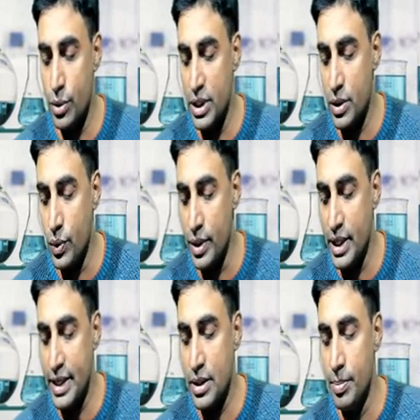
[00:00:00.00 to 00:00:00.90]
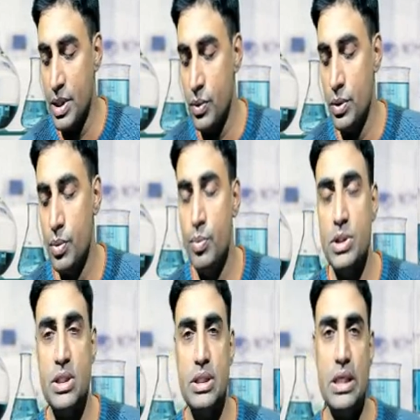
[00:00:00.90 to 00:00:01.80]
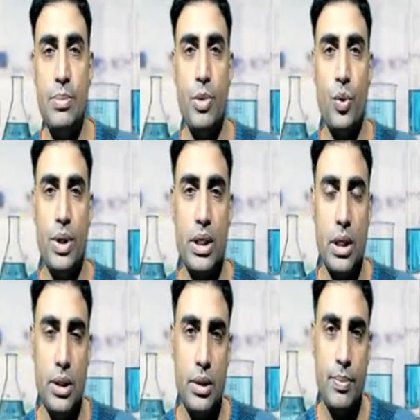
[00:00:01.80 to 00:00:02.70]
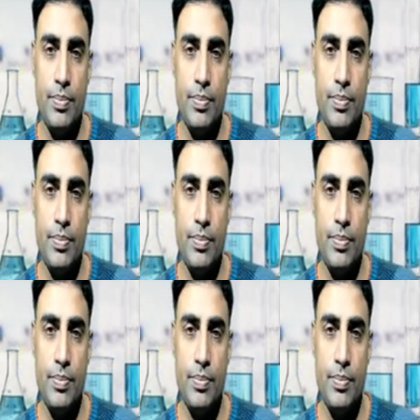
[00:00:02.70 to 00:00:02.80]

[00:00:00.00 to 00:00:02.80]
to their coordinate compound, which is deep blue in color.